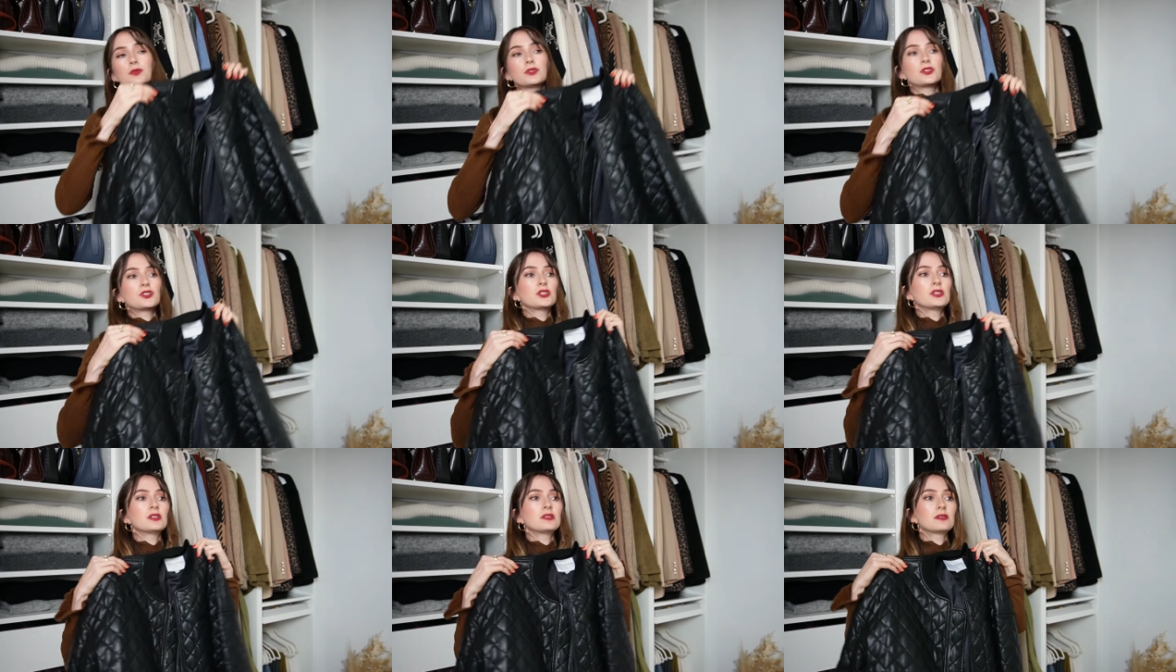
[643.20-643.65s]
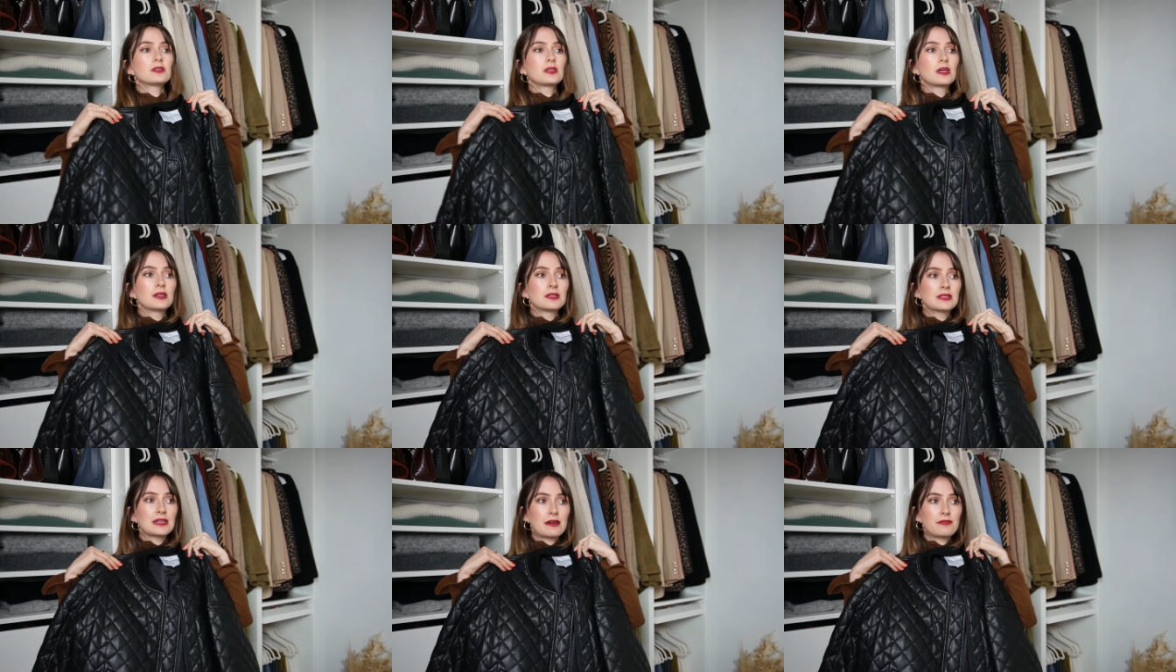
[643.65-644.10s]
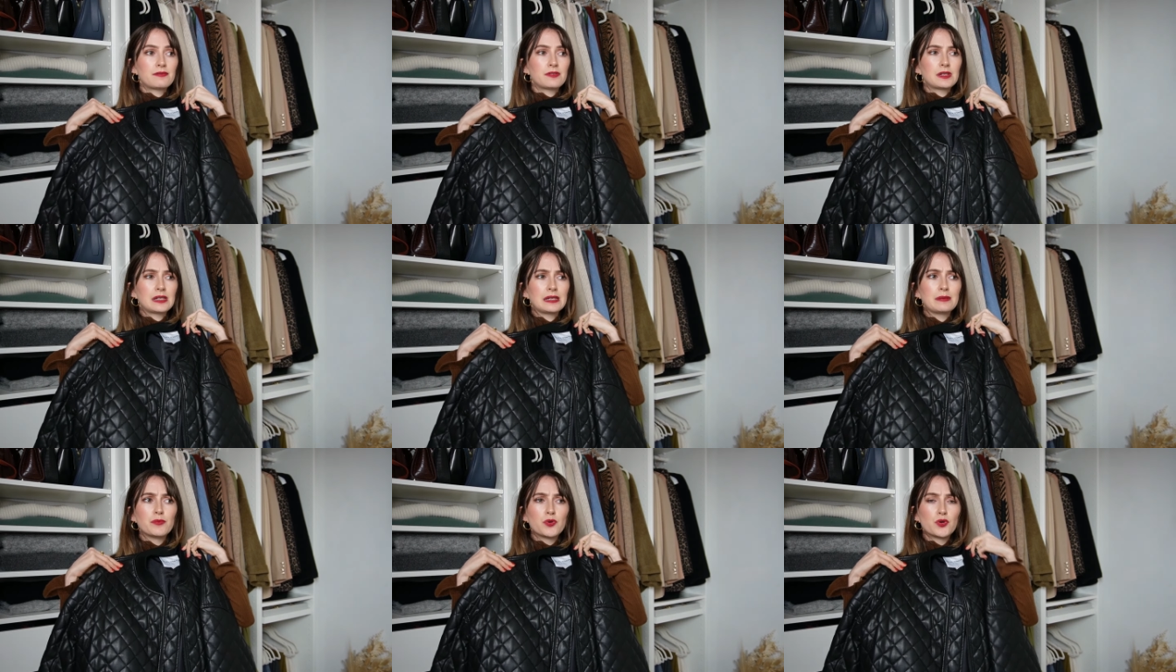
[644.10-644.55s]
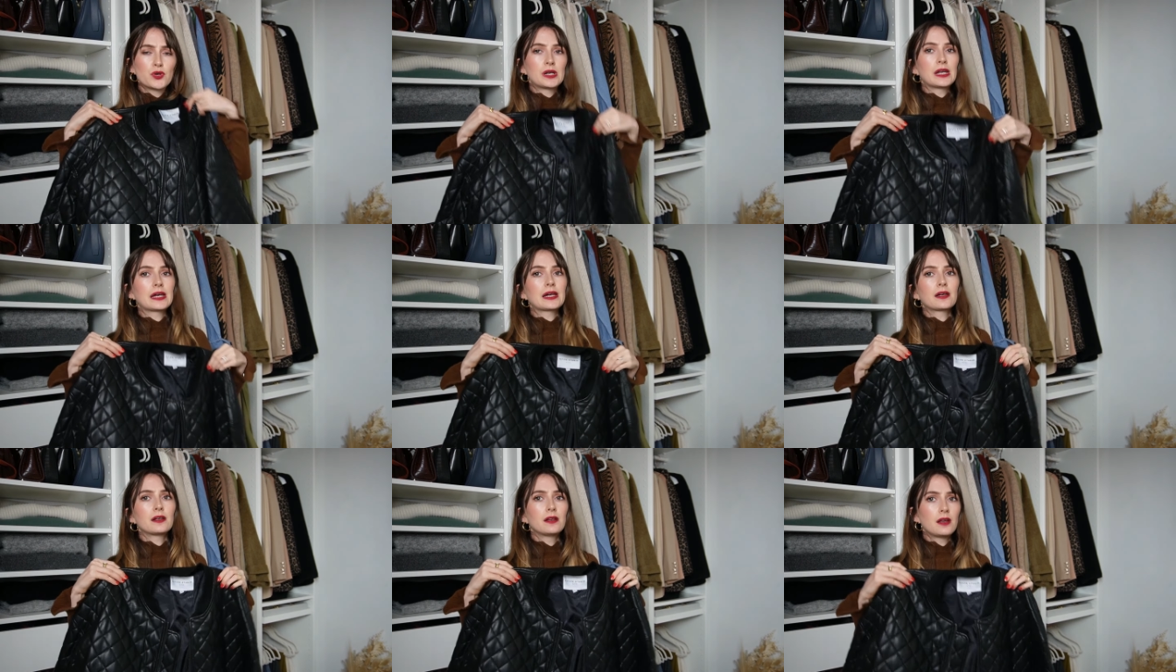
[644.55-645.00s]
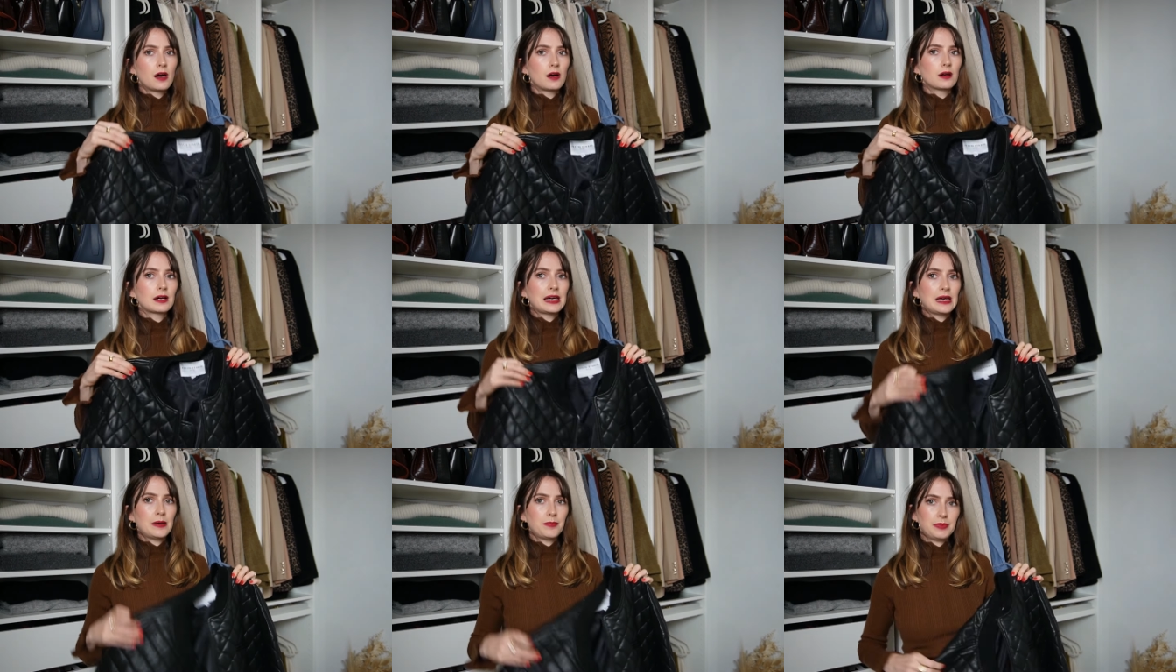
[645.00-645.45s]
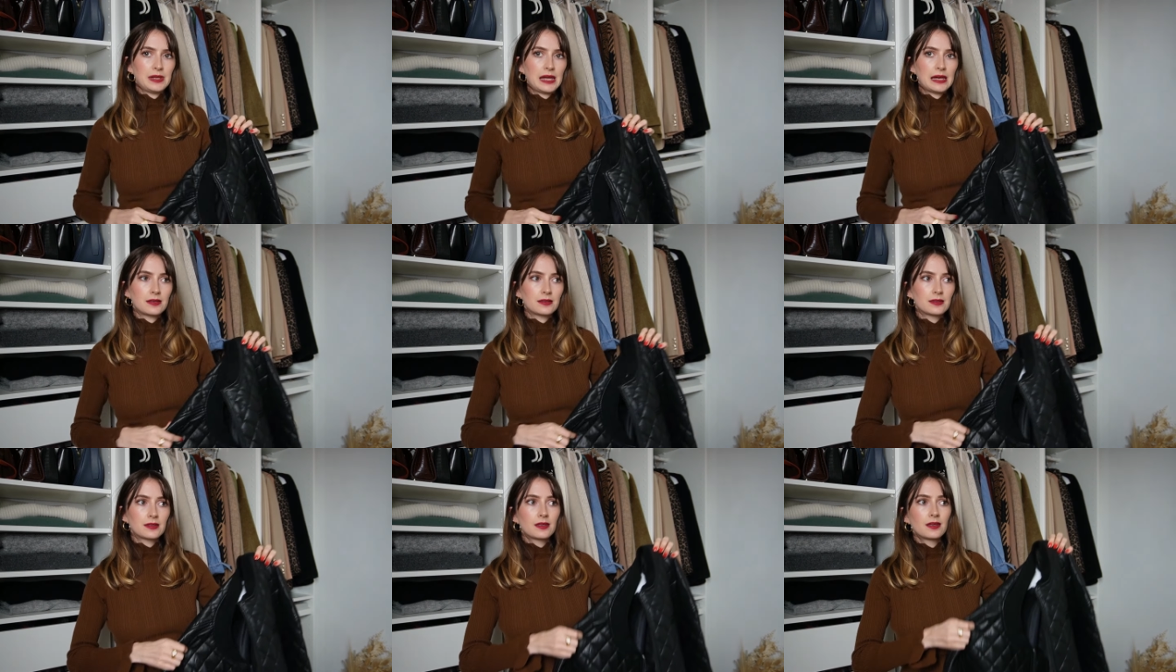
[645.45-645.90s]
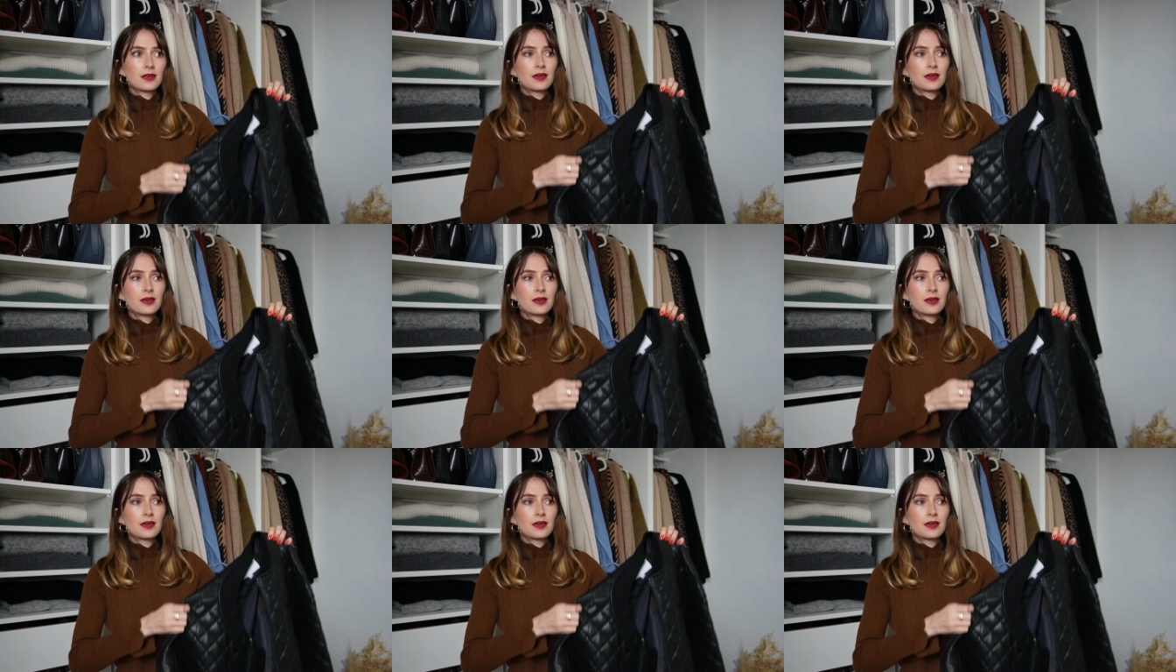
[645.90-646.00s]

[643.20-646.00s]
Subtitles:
which is definitely more like a long hip length.